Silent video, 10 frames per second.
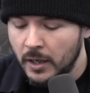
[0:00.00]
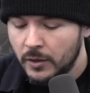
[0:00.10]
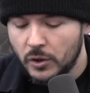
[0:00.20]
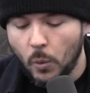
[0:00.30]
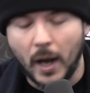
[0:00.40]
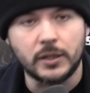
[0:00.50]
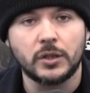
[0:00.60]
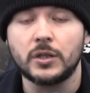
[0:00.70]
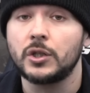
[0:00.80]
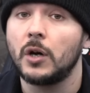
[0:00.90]
You watch
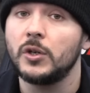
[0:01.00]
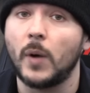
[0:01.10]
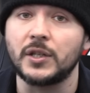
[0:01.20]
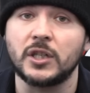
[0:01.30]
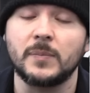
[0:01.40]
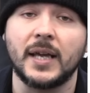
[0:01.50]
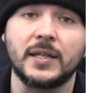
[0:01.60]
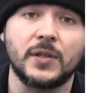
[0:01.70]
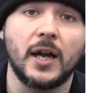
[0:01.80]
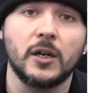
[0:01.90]
this show, you watch
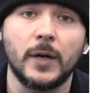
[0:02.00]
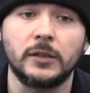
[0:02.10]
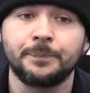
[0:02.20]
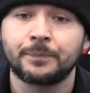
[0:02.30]
Timcast IRL.